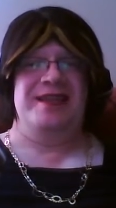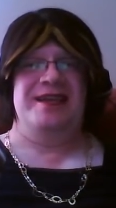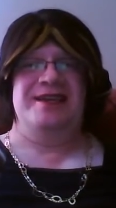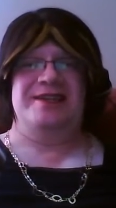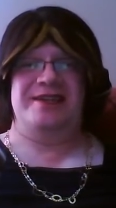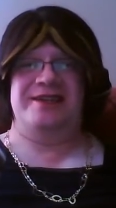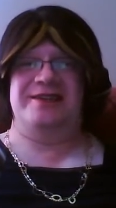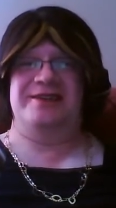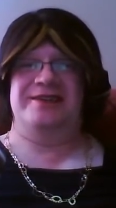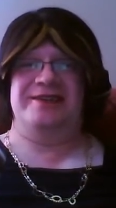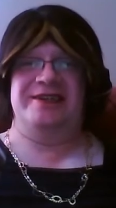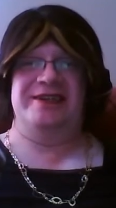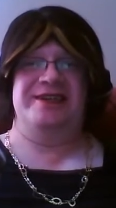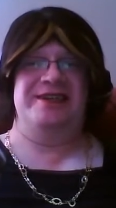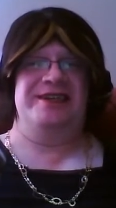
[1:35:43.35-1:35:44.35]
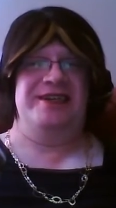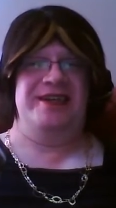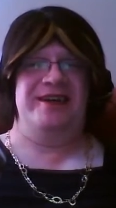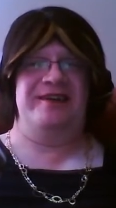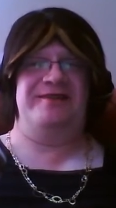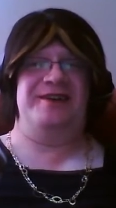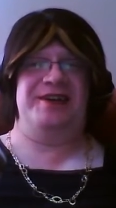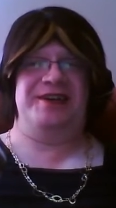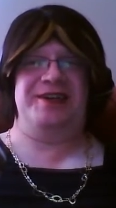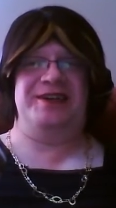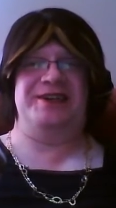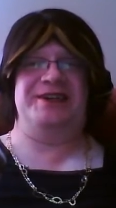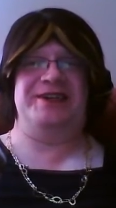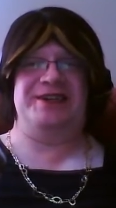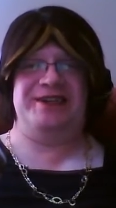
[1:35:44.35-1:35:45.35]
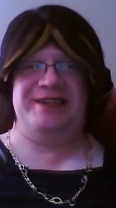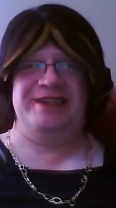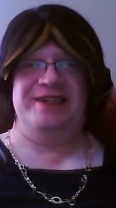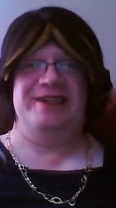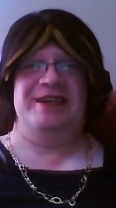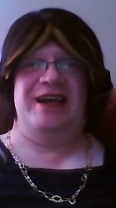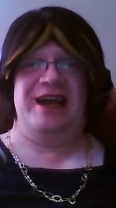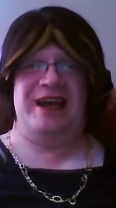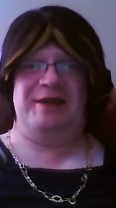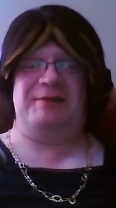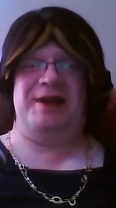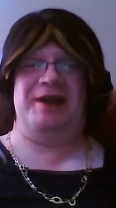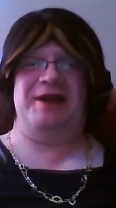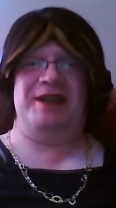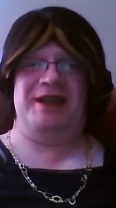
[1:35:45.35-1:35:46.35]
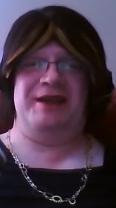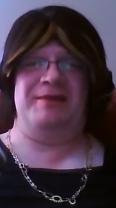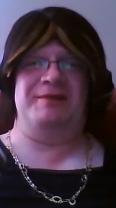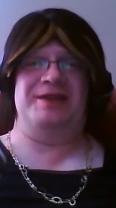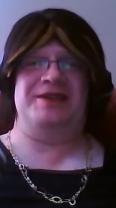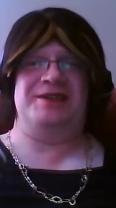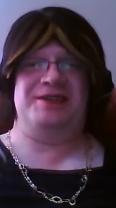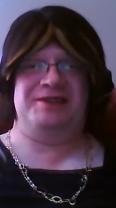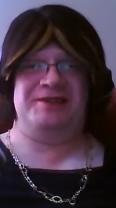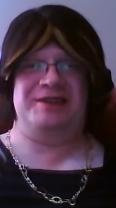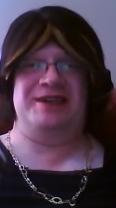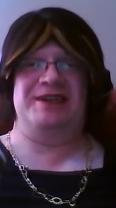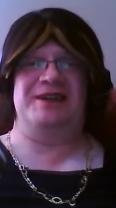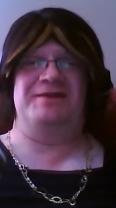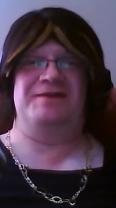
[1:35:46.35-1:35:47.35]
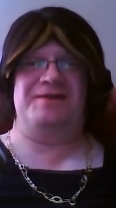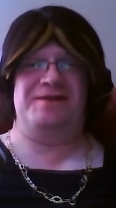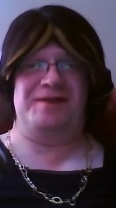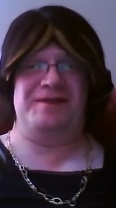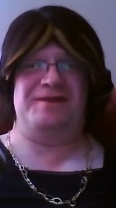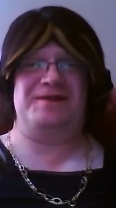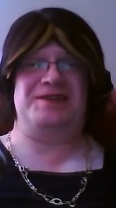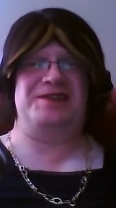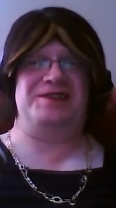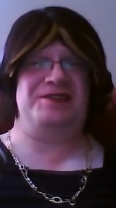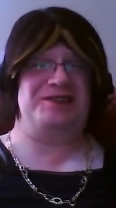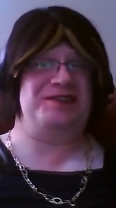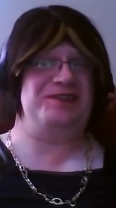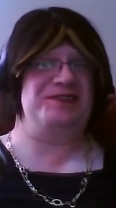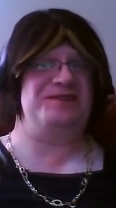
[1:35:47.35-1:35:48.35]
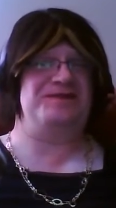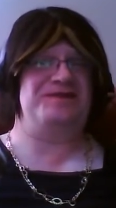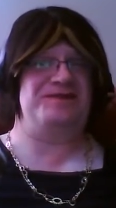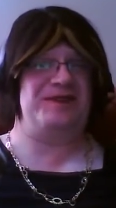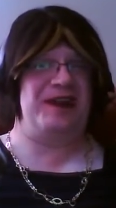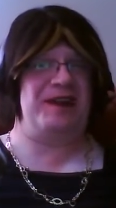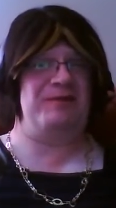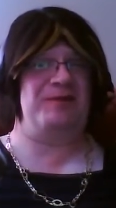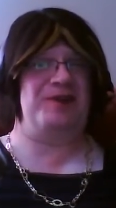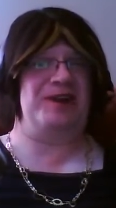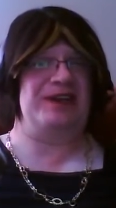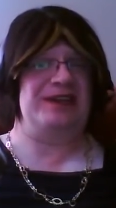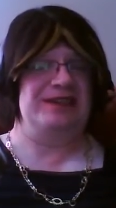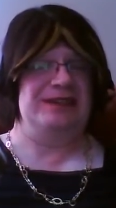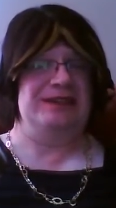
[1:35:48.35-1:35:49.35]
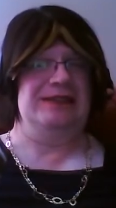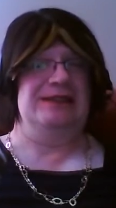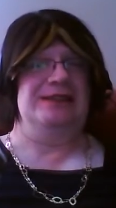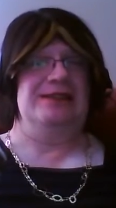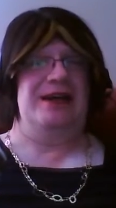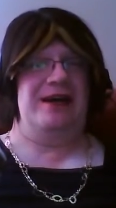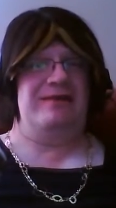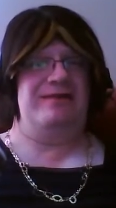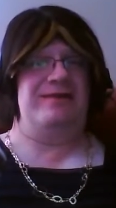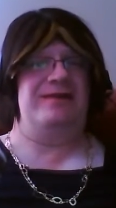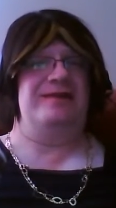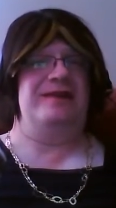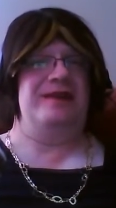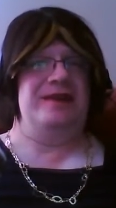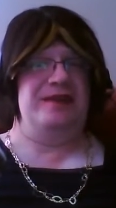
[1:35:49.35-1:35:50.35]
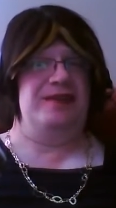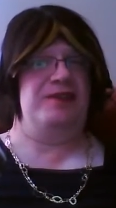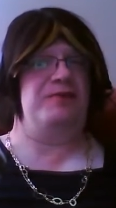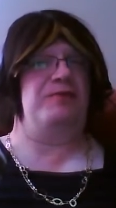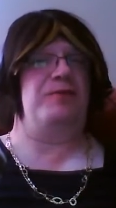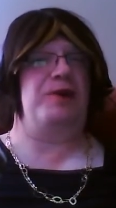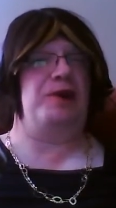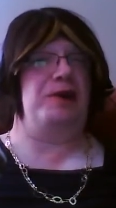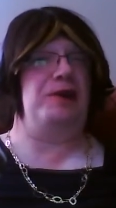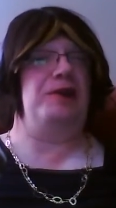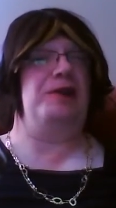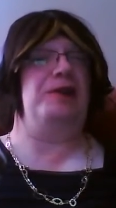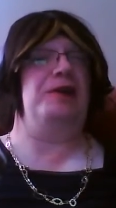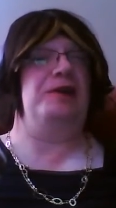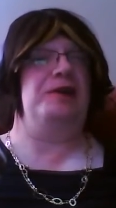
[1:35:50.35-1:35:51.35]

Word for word: So, if you're curious, I apparently am destroying the fo- social framework of the world.